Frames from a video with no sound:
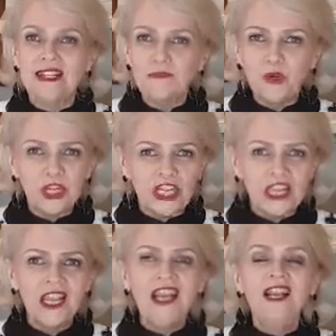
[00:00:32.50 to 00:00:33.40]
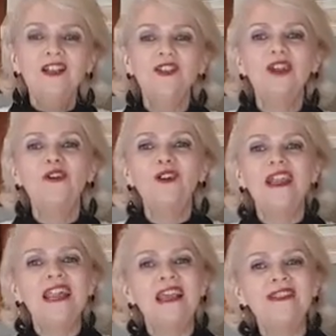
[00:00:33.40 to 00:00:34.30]
the brie. So
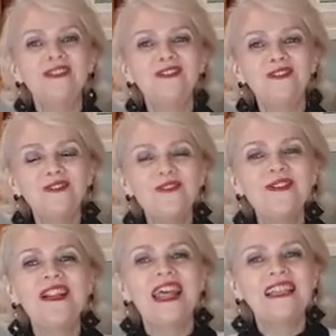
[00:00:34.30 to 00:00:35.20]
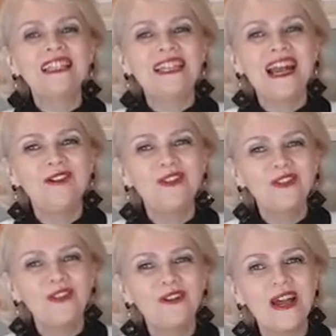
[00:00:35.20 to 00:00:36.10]
let's see how
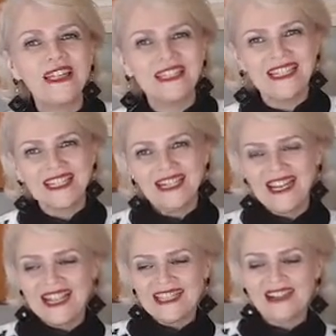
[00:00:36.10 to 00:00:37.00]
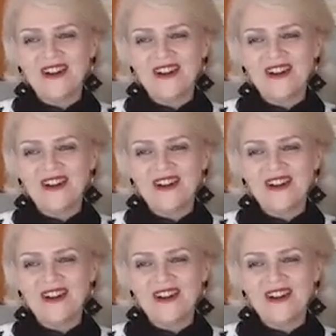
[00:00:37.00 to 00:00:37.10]
to do it. Let's